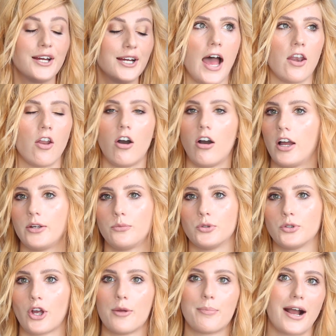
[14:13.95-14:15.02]
And I
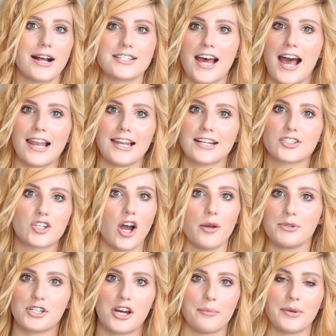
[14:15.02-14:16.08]
will go back to Alex
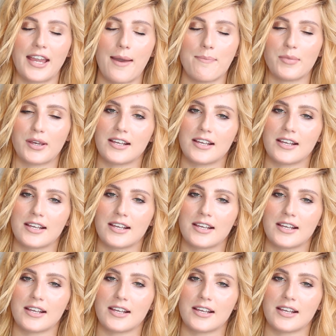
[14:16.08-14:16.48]
time and time again,